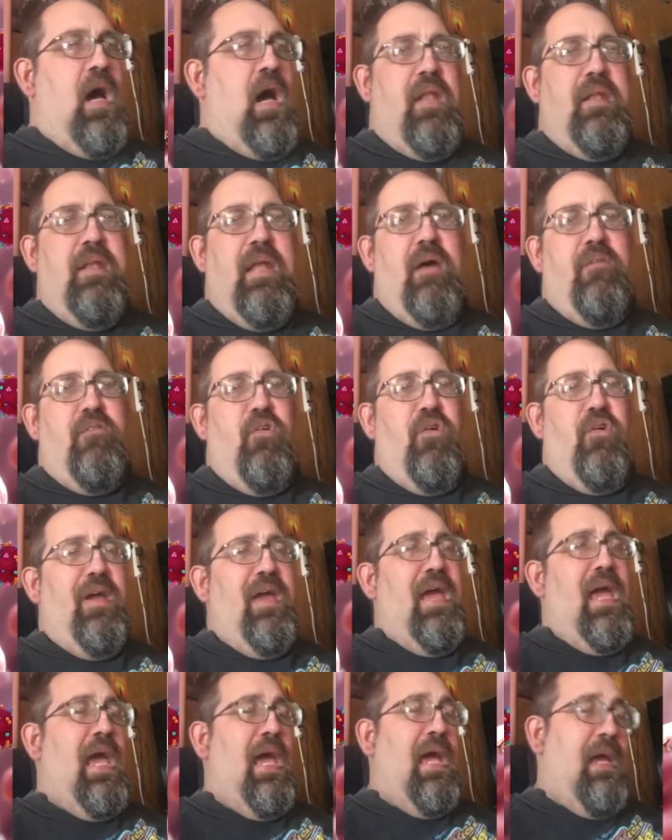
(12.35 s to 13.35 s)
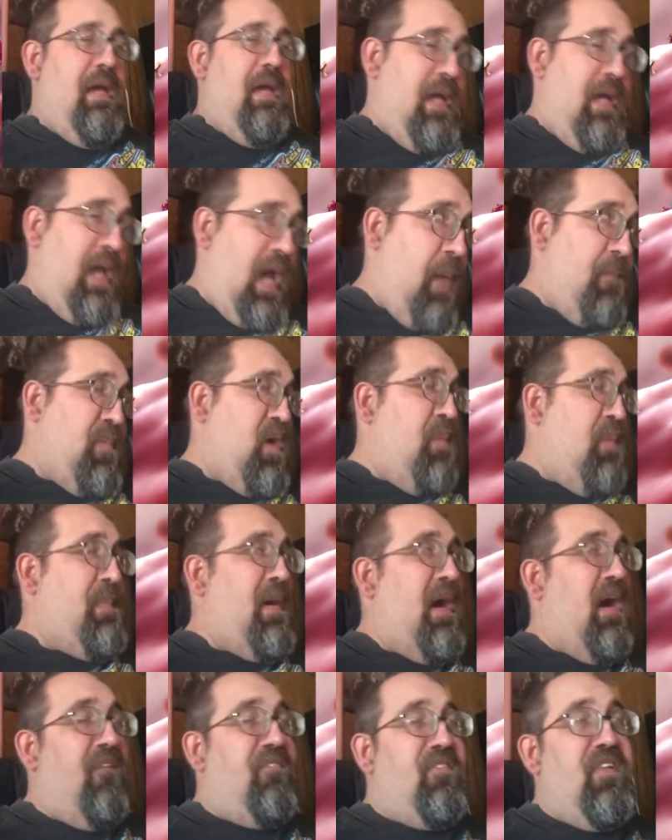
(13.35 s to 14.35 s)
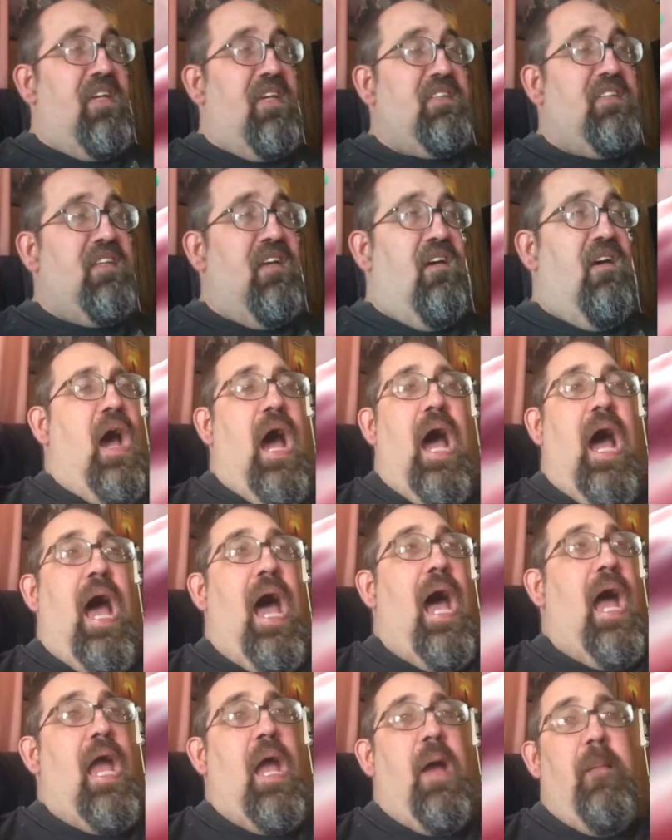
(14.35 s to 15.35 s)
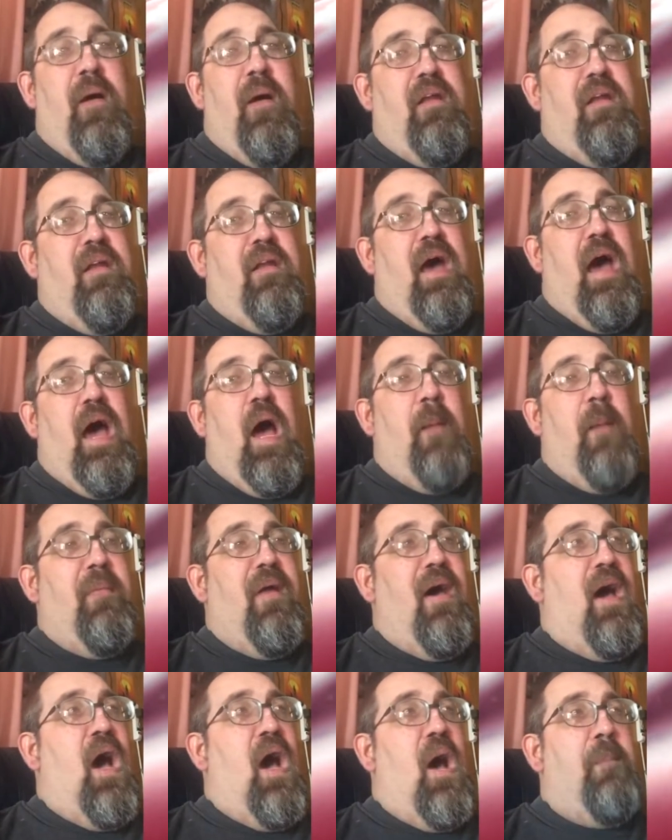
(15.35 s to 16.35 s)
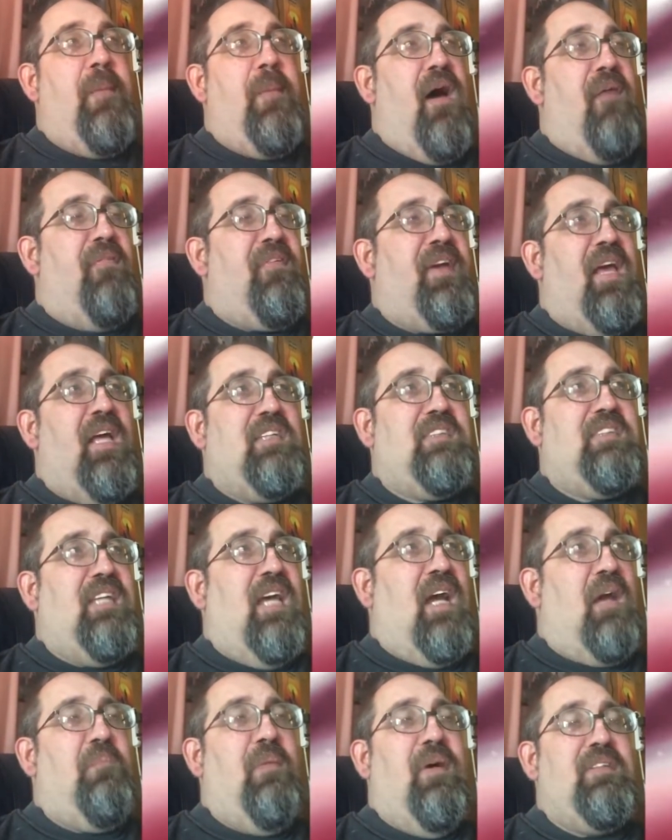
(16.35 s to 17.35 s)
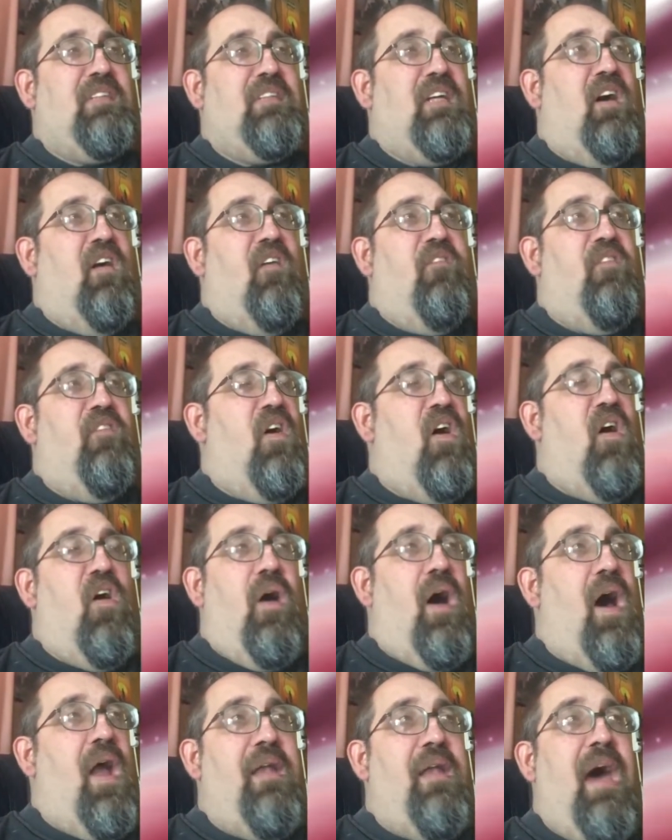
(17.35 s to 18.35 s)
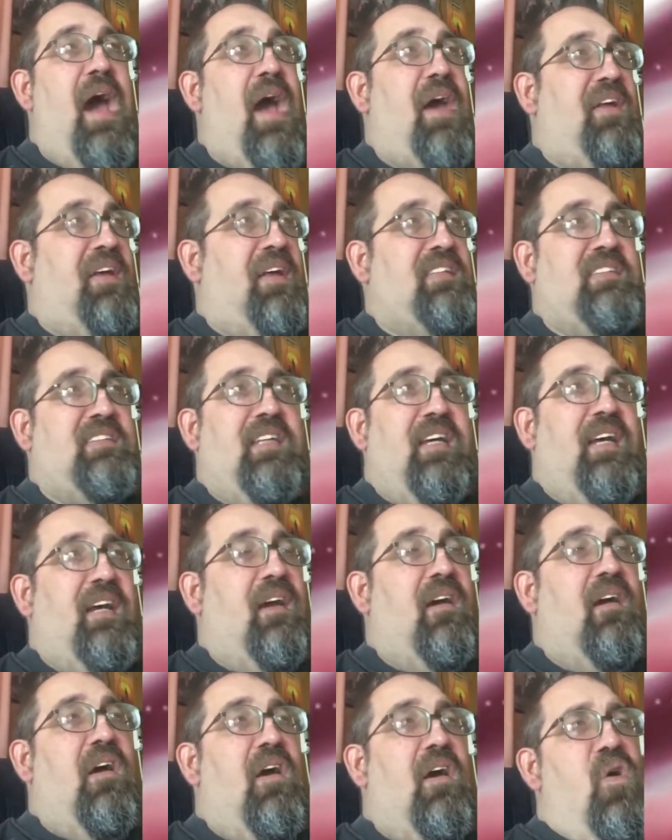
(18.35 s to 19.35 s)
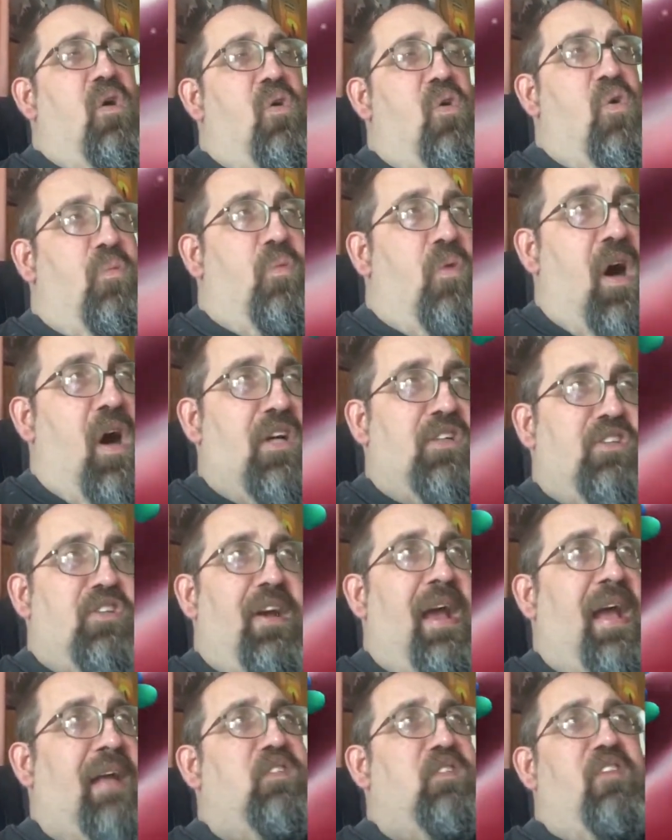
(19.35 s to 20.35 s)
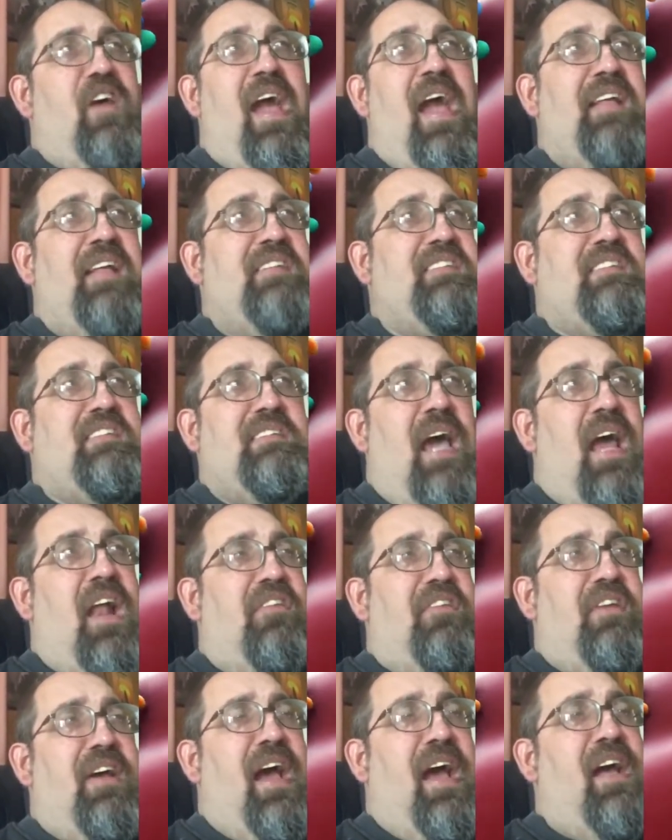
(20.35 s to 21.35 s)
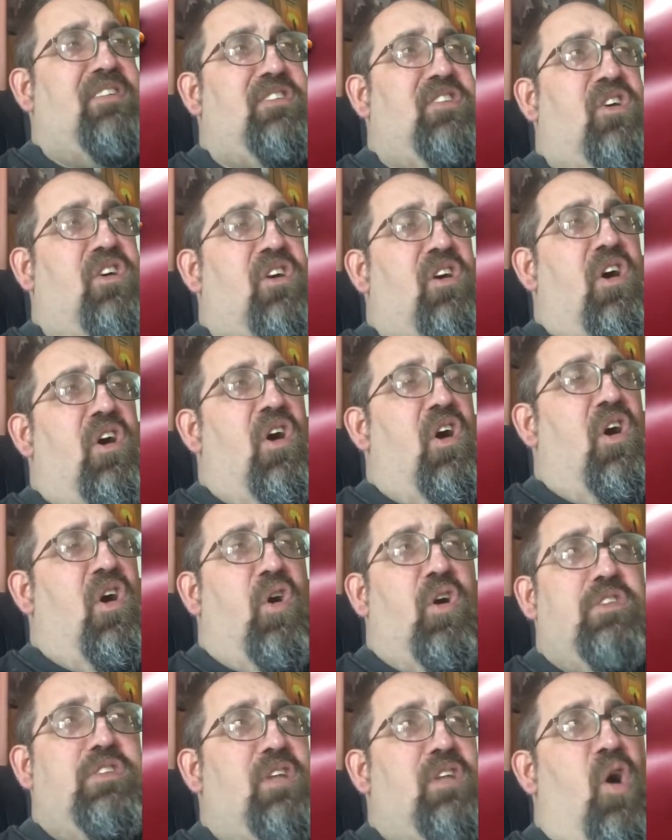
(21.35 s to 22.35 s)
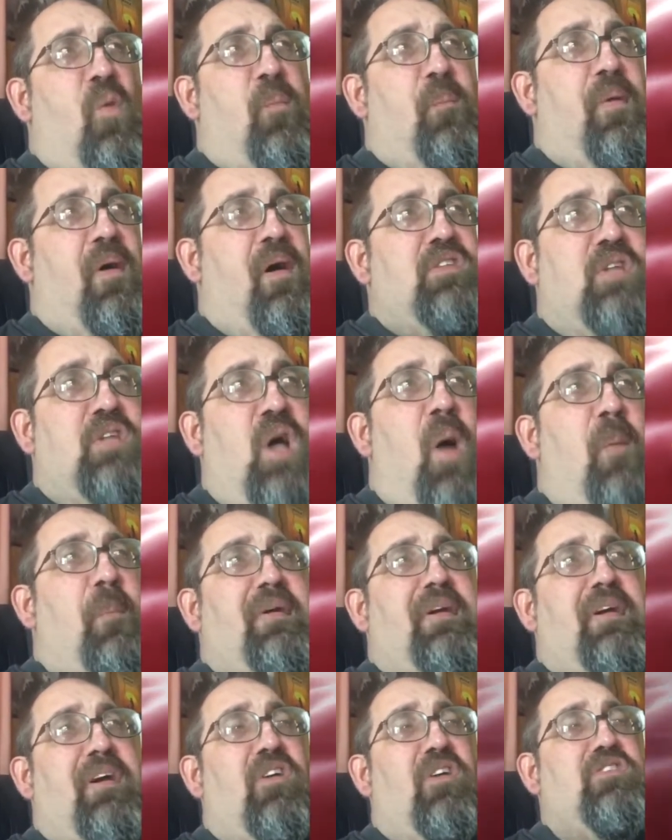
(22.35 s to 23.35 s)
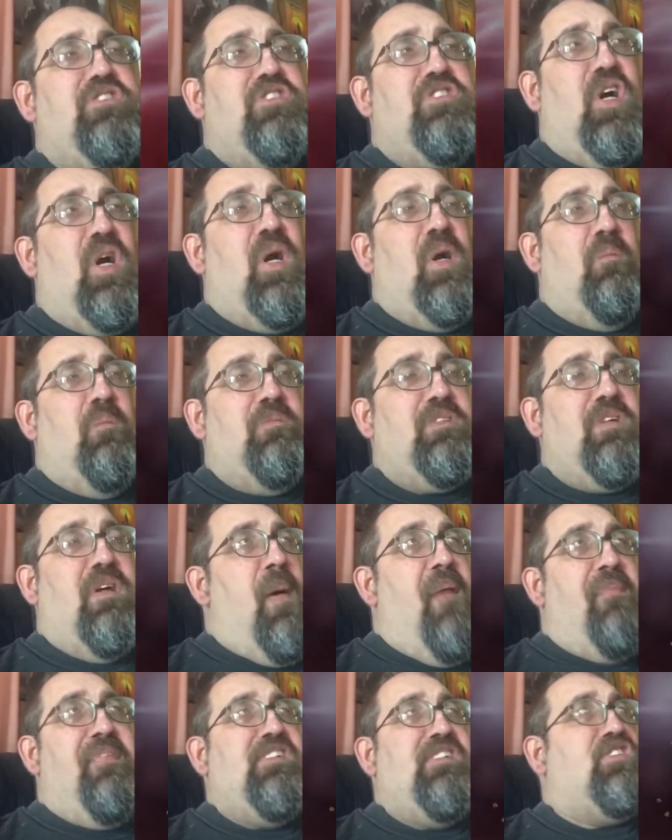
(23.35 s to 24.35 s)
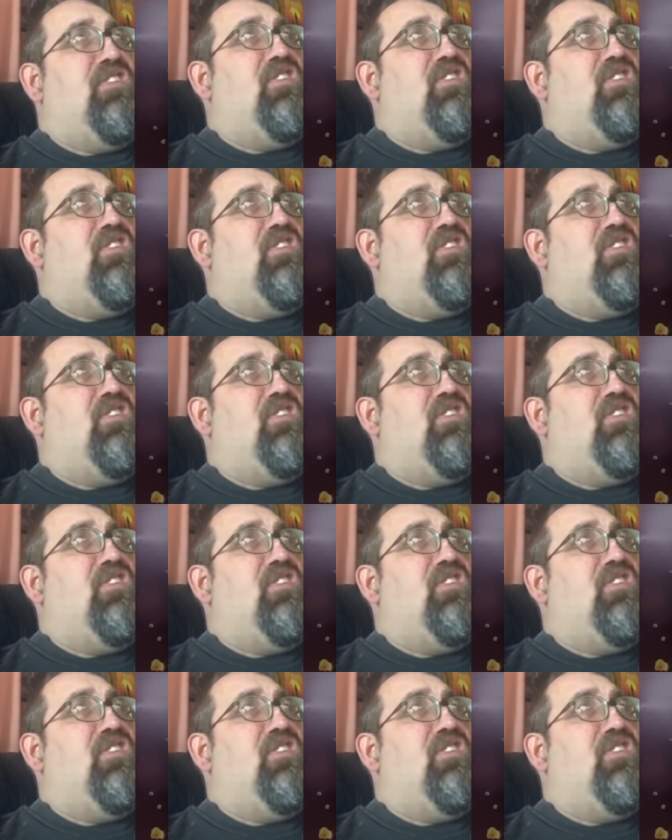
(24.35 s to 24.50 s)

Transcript: I'm not really ha happy about this. I am. I'm not about to get sick myself. No, I'm not gonna get sick. Wash your hands with hand sanitizer or soap. Soap kills germs. But this